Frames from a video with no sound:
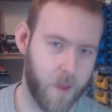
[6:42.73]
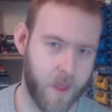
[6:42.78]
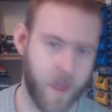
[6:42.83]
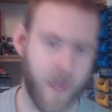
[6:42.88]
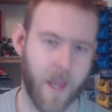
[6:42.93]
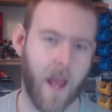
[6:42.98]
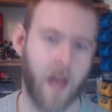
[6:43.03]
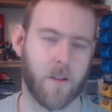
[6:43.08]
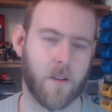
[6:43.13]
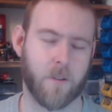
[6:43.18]
the
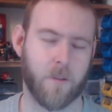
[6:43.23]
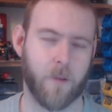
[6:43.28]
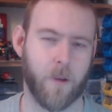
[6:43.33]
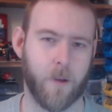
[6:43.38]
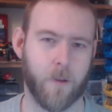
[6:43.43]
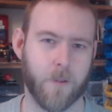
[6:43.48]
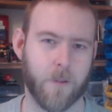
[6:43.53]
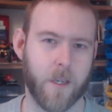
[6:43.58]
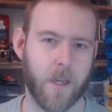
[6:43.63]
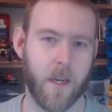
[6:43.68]
axle
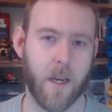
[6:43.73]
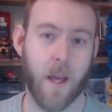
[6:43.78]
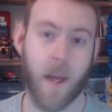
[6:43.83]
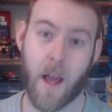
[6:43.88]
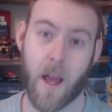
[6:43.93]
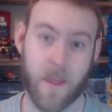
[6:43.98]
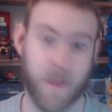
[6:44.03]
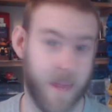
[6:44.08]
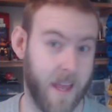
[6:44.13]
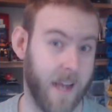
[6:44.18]
holes in,
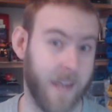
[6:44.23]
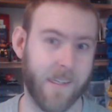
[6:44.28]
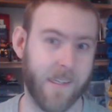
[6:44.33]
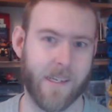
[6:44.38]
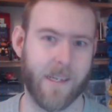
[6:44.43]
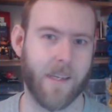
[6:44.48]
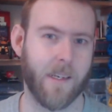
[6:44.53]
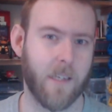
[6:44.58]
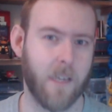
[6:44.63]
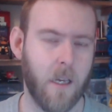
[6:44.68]
and that's
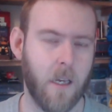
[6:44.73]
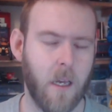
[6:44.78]
it.